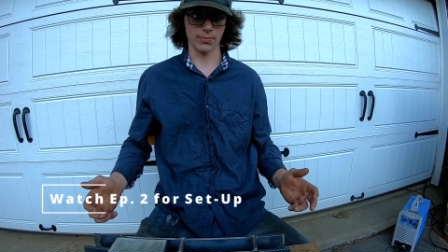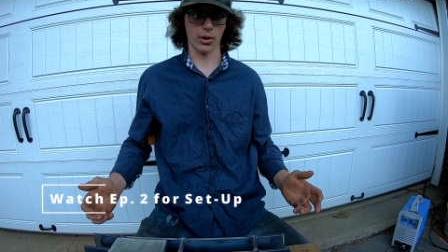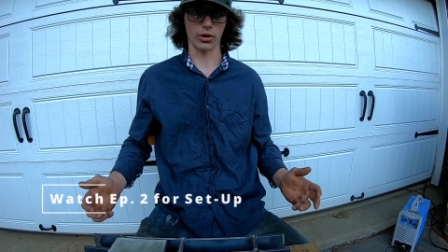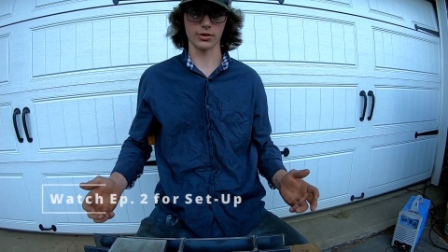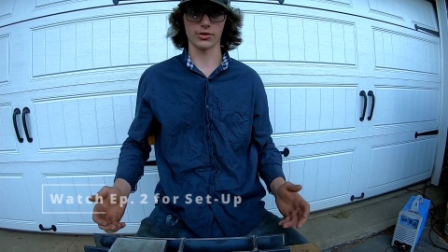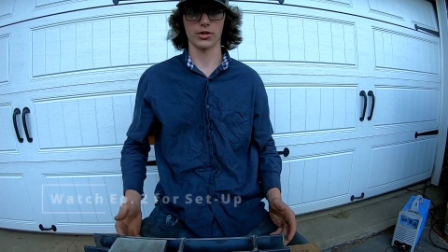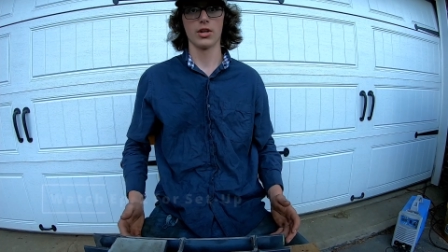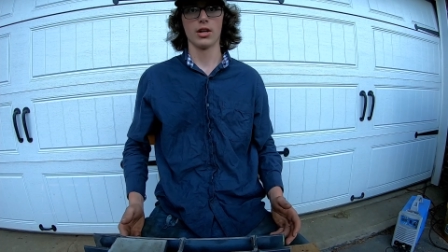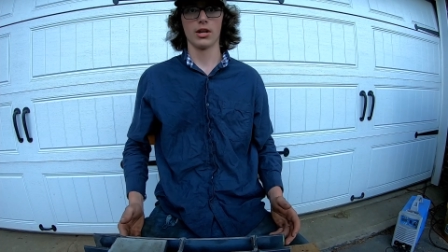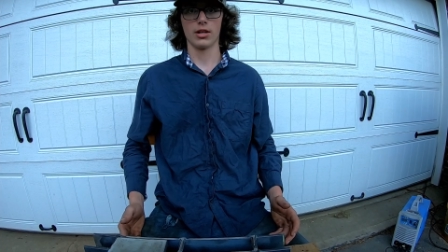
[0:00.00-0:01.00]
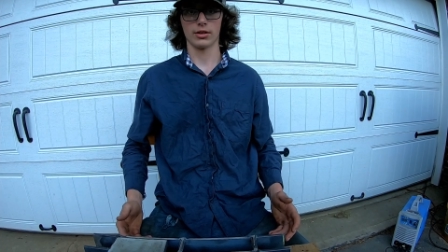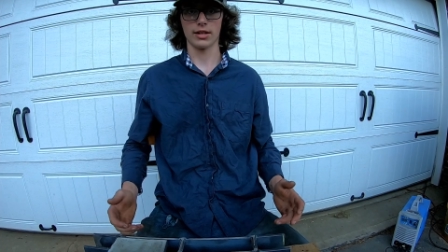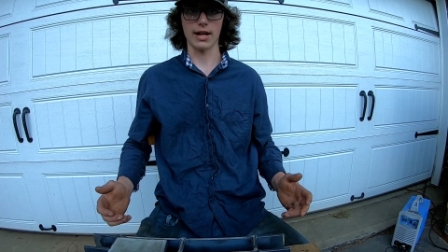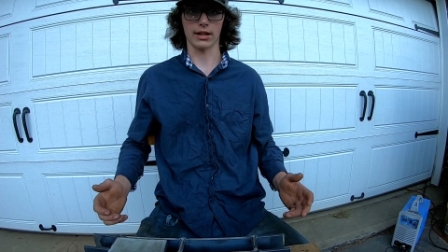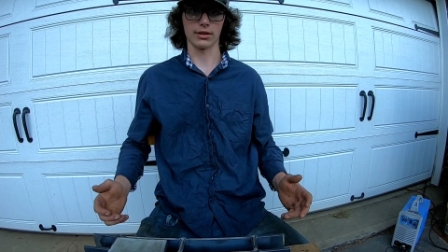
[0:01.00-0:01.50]
parts
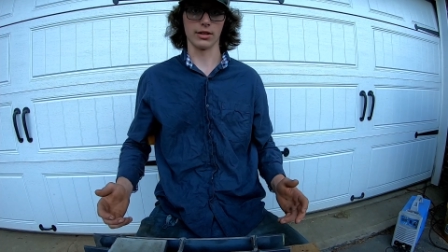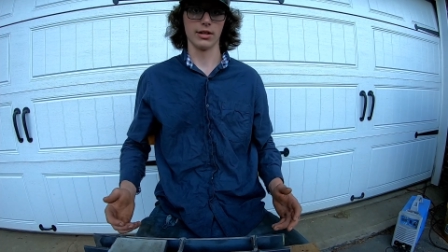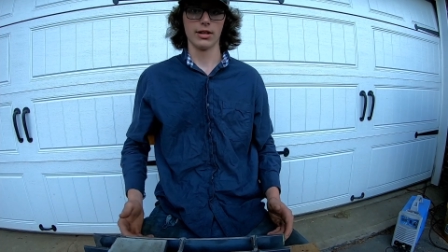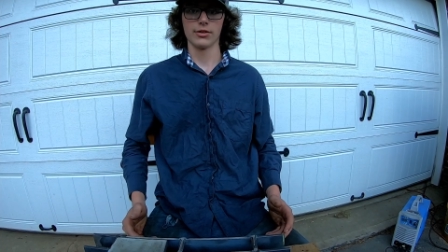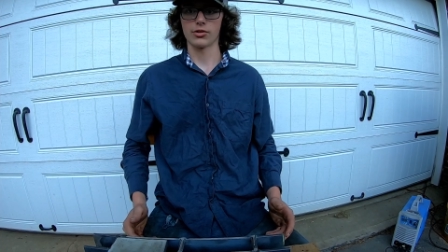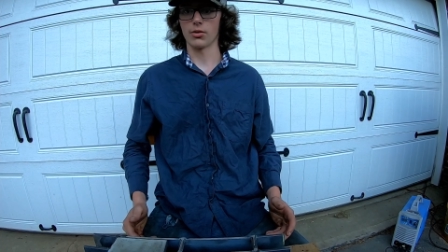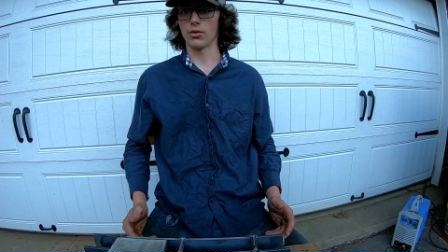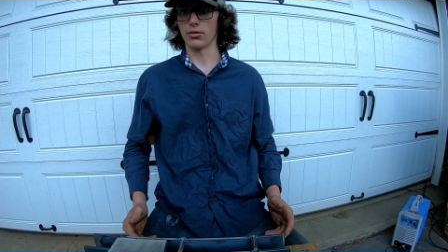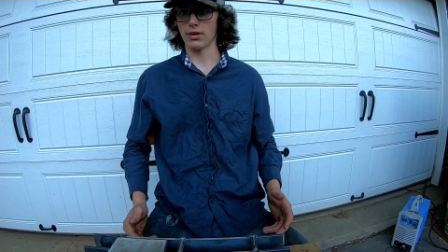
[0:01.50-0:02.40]
connected. So